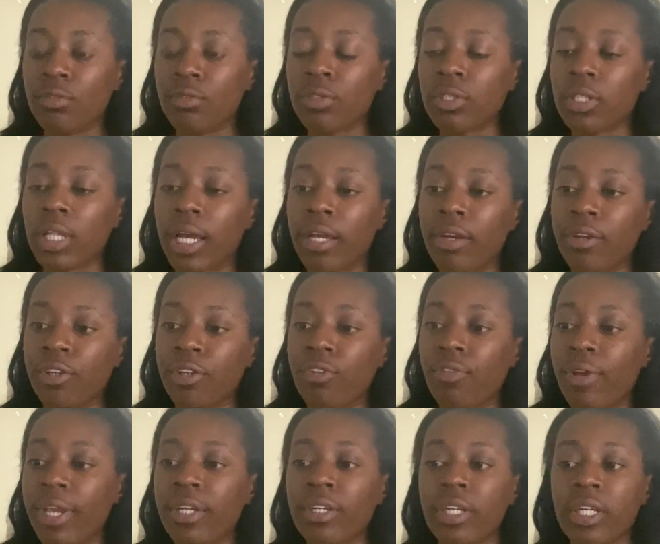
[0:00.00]
rely on a
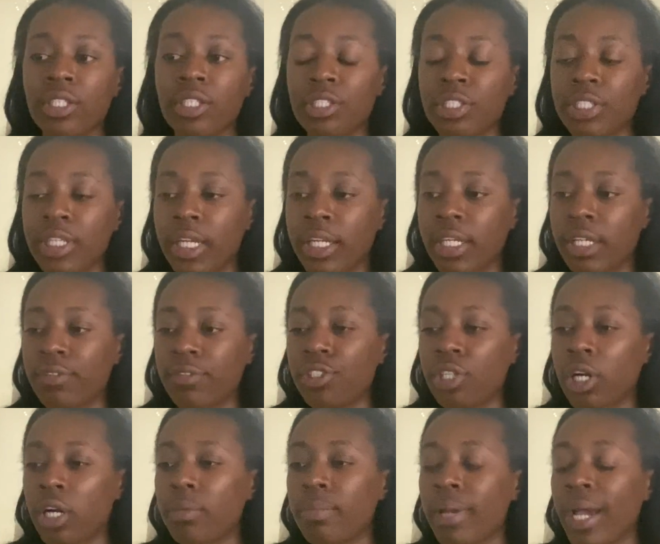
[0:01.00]
greater understanding of
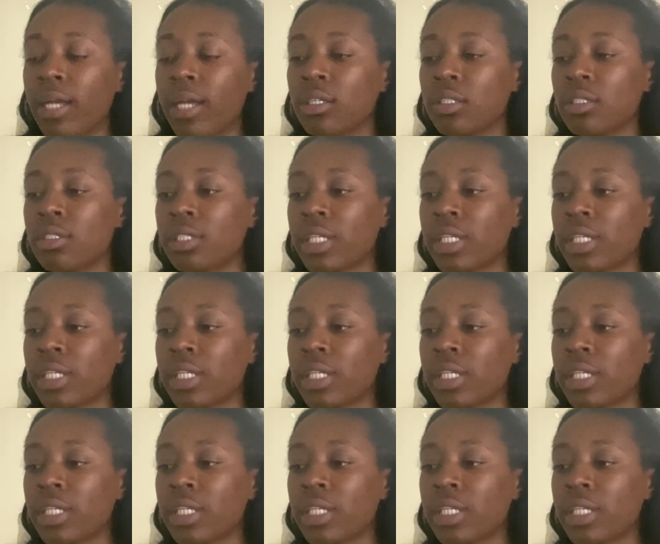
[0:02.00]
chart patterns